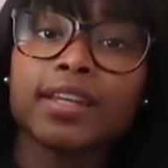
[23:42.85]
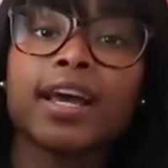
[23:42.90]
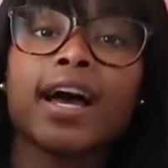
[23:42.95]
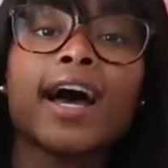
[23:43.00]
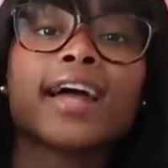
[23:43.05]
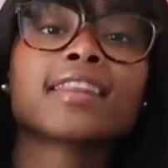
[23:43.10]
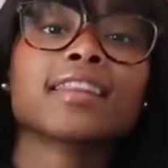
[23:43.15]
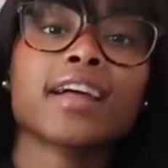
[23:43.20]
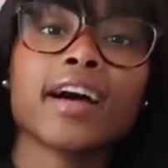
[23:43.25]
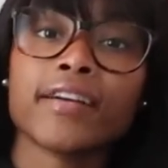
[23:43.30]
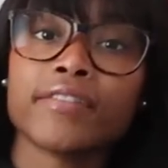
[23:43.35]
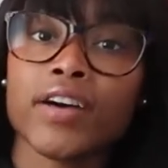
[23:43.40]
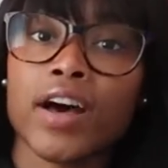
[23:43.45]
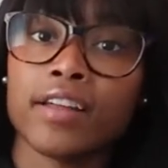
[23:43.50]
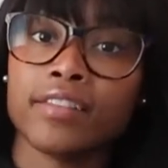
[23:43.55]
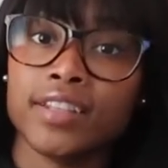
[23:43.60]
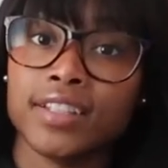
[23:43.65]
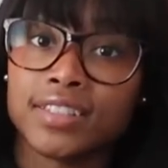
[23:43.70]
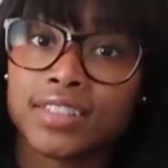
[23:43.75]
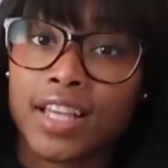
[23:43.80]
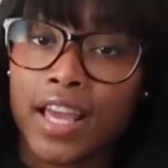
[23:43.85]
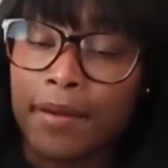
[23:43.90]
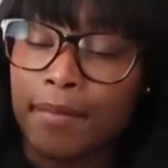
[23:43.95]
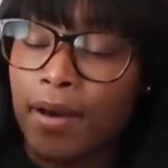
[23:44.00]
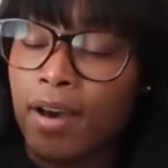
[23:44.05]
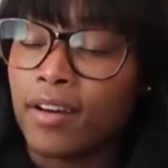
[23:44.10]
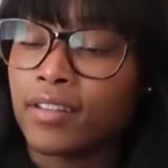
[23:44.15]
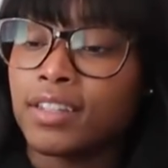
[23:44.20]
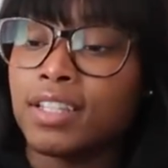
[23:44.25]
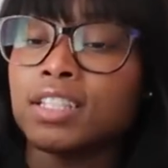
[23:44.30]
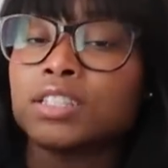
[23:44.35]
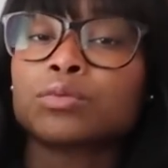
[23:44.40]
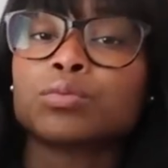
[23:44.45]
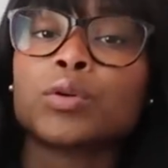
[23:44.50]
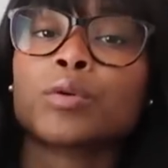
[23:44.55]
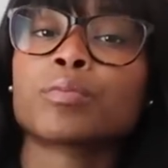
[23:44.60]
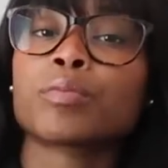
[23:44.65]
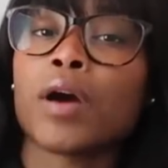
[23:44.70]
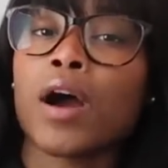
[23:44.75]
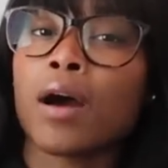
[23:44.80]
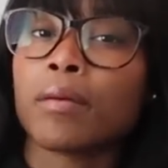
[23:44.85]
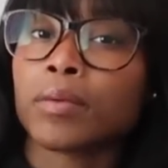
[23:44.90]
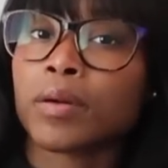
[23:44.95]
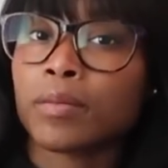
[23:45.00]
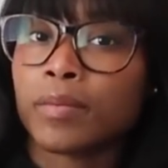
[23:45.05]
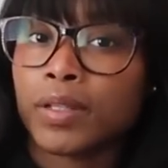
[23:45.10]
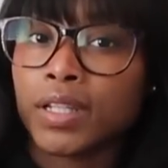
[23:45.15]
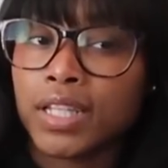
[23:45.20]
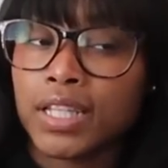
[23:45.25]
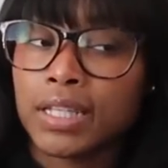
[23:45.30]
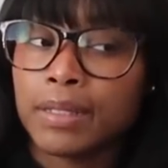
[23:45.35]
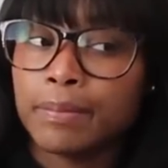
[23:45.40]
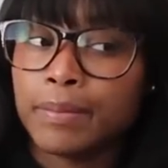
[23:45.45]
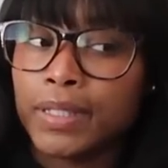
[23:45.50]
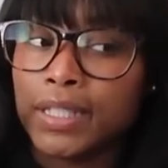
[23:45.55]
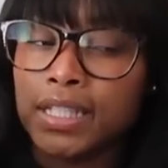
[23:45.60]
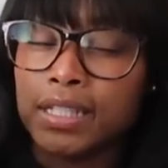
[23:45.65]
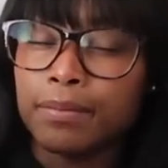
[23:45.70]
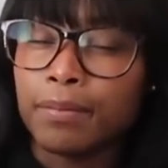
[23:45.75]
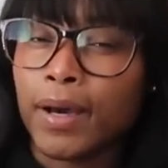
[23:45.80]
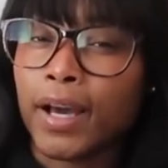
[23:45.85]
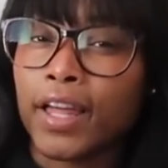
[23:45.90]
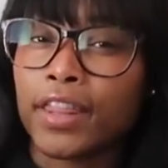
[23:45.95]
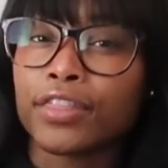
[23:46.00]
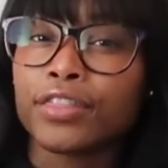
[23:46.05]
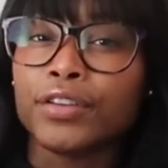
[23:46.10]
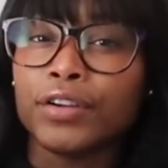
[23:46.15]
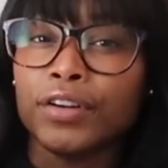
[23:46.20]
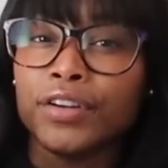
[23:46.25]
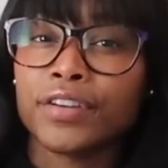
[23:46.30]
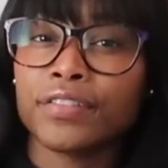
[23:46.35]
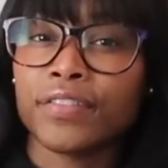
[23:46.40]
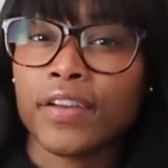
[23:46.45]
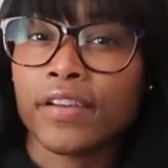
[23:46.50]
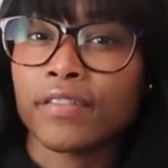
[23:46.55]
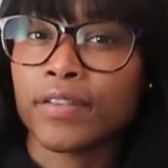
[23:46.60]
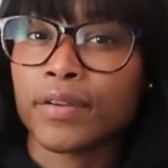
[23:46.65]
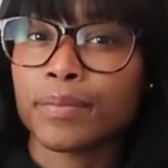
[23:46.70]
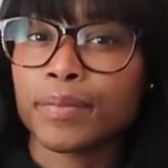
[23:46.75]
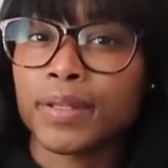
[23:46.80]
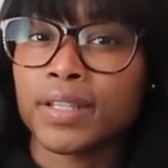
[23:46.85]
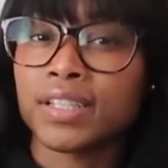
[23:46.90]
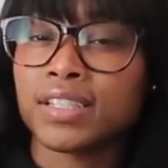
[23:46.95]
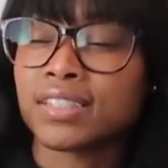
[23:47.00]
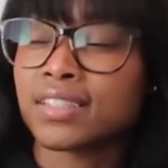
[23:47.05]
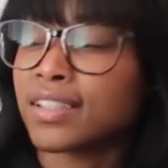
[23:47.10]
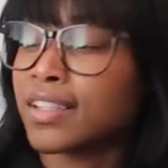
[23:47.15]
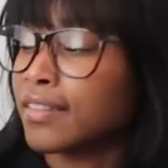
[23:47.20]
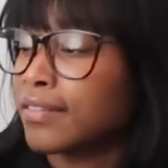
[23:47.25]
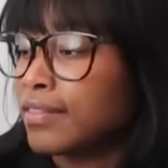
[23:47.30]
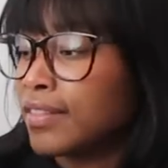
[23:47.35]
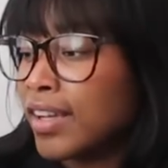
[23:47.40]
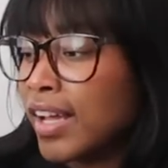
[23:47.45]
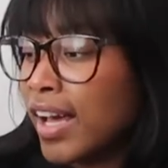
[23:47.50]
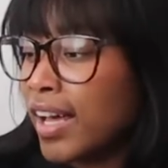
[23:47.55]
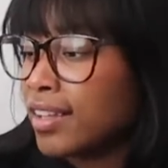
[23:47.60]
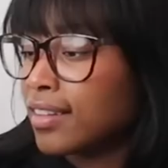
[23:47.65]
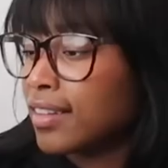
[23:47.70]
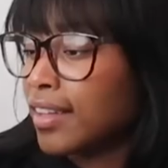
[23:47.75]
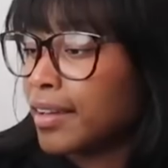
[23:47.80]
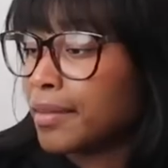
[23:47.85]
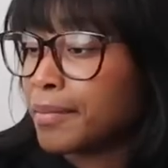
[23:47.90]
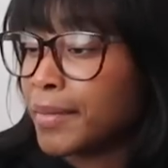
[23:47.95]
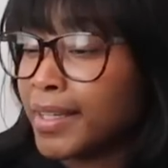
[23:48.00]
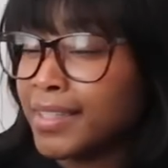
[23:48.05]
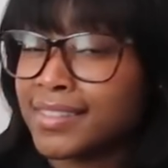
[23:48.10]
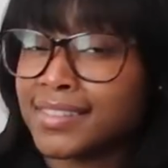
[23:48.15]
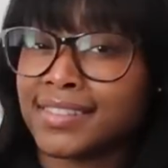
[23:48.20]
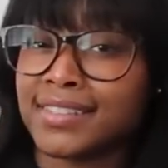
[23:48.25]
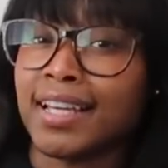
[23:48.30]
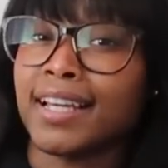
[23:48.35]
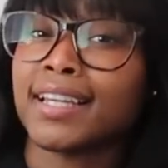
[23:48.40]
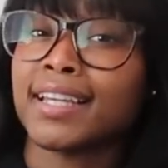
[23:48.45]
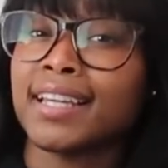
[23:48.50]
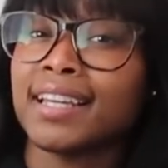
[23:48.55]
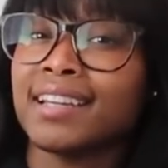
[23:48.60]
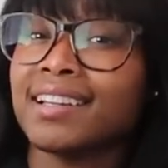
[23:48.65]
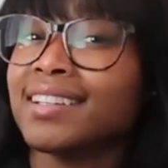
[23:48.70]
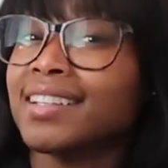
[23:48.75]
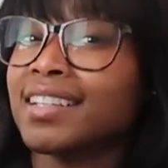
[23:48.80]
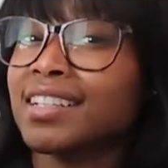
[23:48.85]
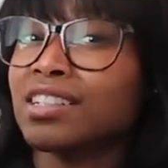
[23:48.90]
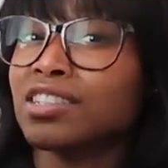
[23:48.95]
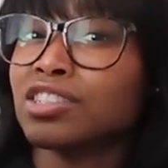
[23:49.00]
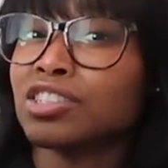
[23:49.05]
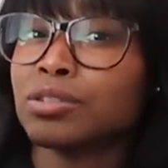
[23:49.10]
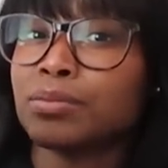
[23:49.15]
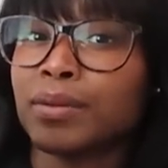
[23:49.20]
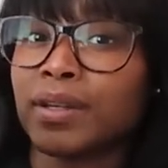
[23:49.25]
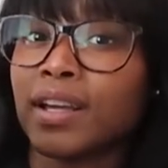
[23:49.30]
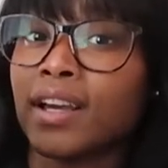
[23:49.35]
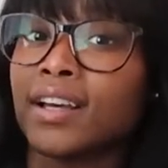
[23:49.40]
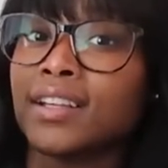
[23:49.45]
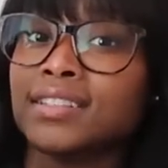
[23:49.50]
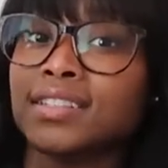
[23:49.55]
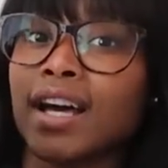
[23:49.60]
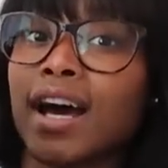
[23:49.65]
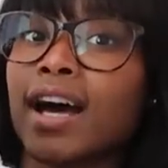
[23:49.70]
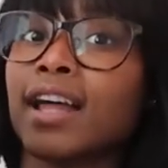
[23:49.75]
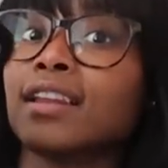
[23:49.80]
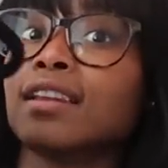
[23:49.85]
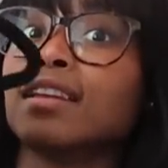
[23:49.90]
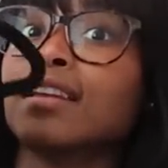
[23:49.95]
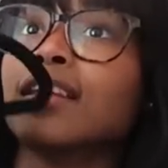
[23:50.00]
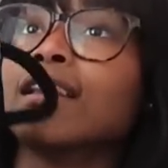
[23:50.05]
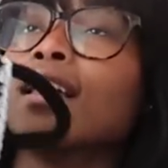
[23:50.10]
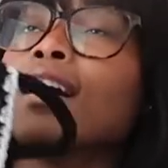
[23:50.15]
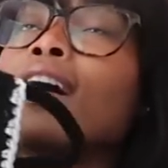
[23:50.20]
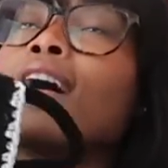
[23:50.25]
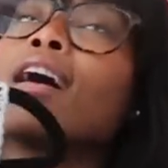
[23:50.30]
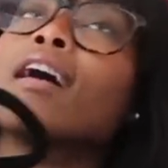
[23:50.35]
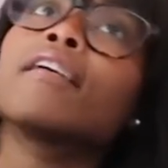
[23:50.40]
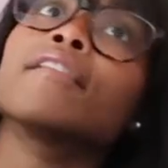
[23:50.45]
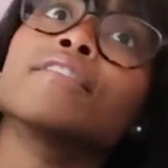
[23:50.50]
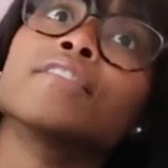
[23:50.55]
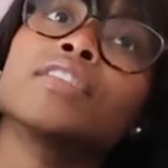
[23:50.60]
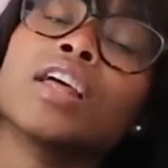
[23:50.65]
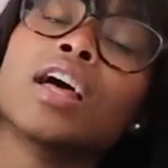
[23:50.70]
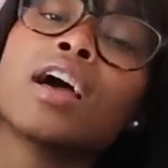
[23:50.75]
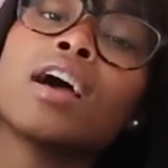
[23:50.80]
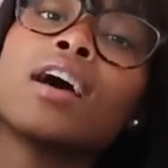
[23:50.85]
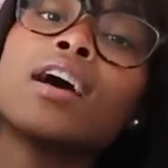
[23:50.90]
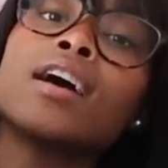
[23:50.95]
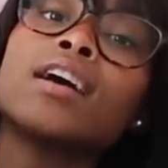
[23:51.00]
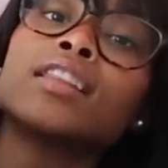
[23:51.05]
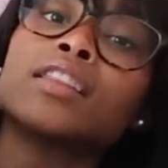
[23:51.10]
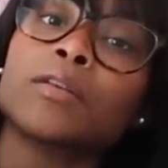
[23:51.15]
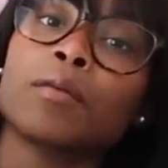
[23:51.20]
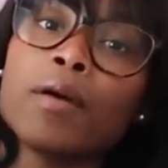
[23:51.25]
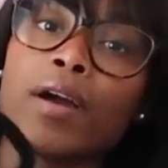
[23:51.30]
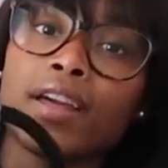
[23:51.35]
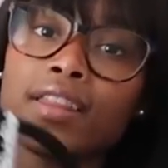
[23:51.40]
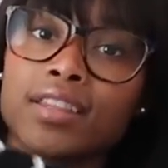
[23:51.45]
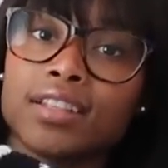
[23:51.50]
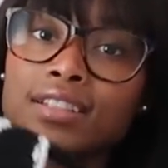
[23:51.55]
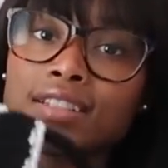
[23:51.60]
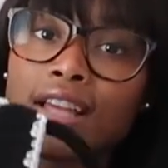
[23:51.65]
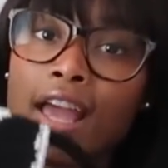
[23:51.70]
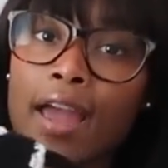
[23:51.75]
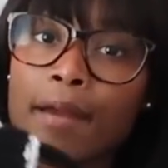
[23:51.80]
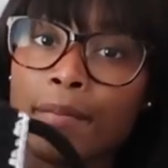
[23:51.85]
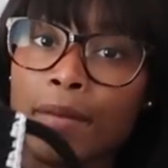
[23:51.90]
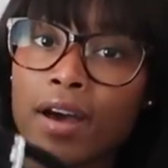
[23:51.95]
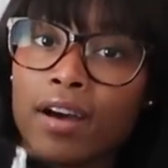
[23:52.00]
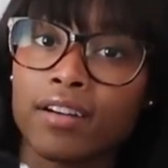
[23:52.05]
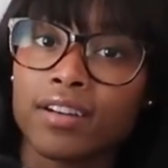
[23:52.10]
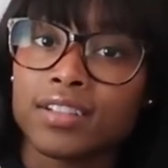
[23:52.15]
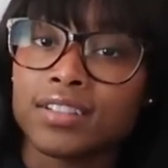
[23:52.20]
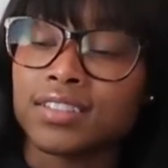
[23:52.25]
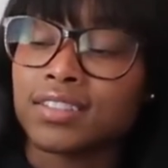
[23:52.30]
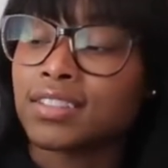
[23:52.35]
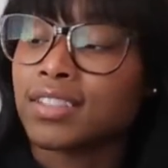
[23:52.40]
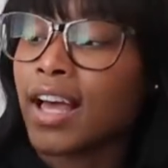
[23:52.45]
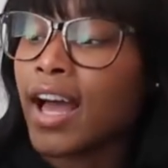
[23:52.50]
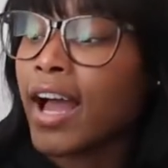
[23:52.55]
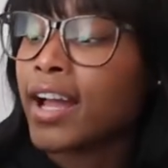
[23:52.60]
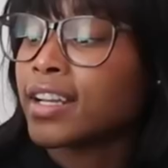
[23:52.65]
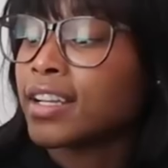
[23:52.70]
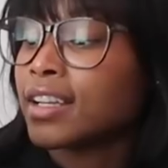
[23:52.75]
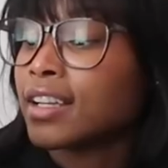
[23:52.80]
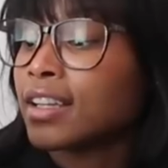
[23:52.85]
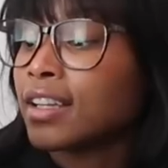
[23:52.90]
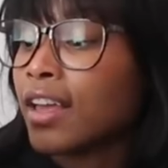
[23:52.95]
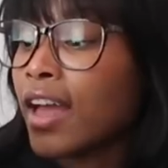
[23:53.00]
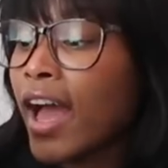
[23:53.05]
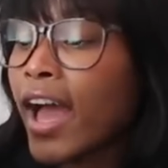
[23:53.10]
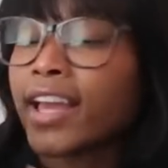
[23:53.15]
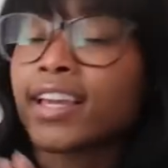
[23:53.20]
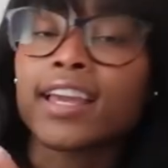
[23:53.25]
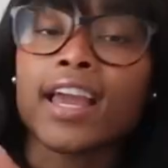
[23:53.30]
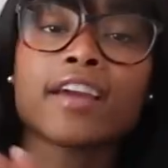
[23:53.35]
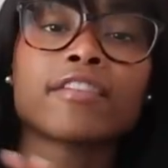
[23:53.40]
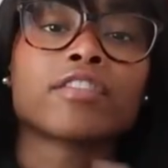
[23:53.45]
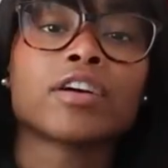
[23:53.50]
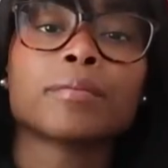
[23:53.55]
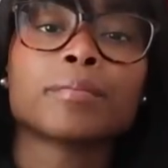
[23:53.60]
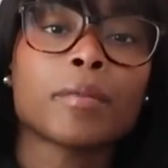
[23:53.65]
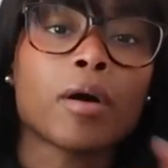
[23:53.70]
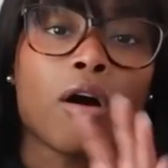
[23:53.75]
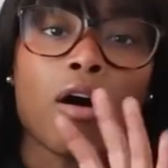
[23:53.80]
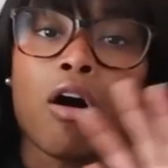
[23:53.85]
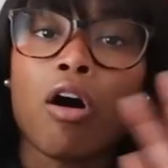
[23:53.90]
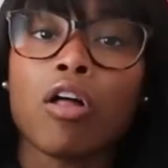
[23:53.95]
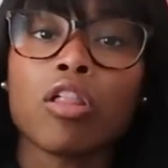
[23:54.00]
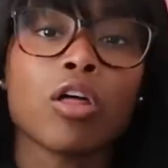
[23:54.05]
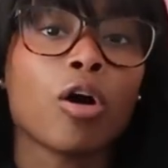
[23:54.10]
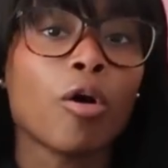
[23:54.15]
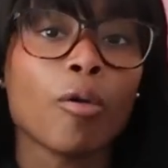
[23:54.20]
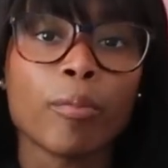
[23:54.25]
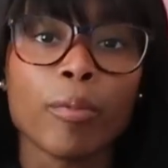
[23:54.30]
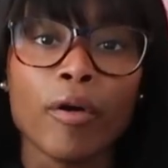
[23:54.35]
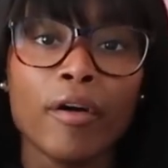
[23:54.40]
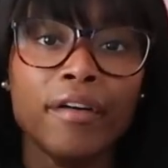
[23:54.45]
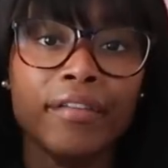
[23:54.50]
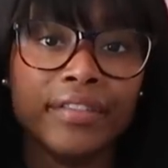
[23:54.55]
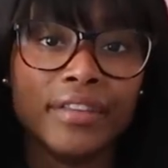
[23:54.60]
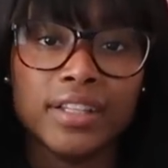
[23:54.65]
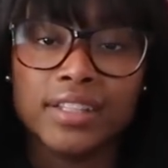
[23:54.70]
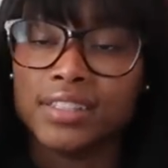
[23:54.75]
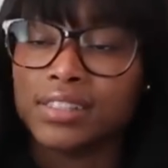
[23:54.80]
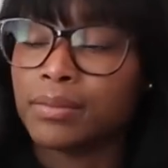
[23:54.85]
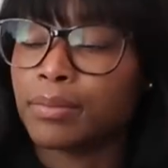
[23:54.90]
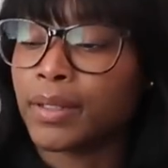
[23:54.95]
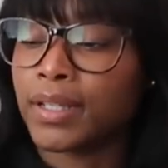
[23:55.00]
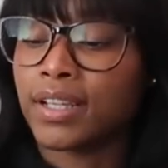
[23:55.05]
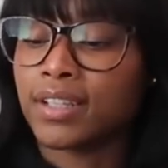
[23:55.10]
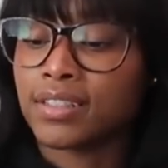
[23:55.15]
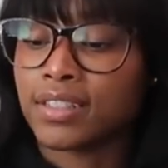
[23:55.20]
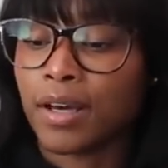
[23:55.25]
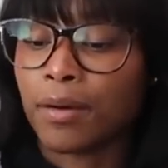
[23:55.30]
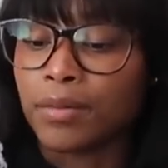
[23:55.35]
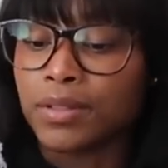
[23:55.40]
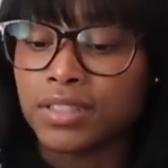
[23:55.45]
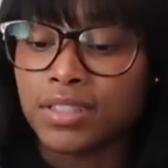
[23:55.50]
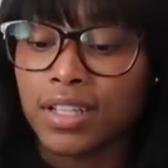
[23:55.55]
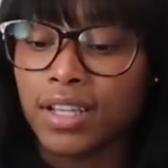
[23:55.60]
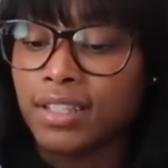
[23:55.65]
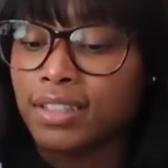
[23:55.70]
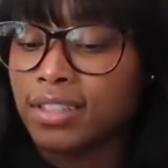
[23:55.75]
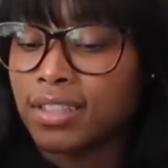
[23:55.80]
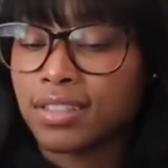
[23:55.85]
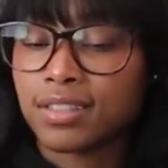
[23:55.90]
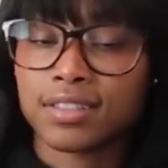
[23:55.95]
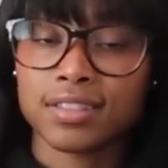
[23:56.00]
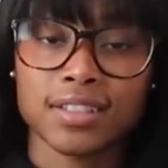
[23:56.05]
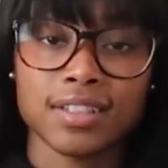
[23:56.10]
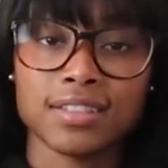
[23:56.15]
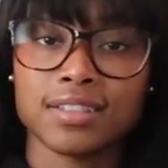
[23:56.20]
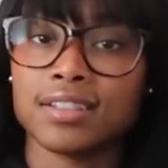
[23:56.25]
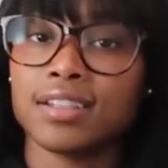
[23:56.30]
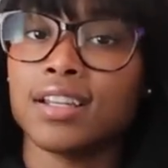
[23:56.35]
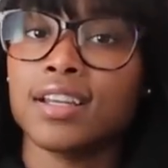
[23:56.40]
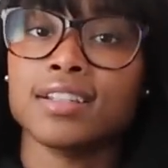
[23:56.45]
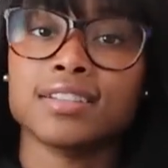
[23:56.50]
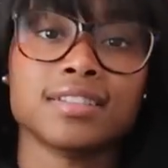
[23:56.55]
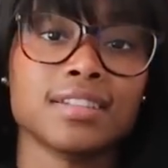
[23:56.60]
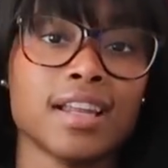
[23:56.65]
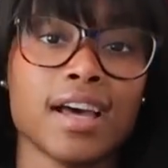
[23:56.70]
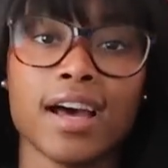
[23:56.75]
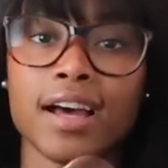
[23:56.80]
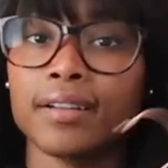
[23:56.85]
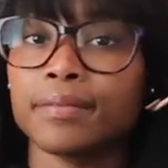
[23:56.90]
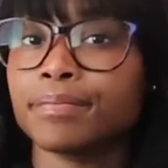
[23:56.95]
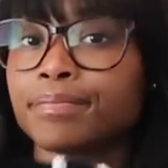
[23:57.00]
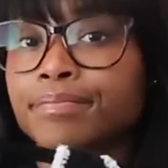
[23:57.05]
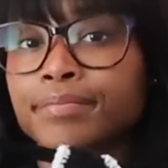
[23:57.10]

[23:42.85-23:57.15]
I love how this came out. This will probably be my third favorite piece, if not like my second-ish, because I love the way this came out. Because I gave up all hope on this, because I was like, it's not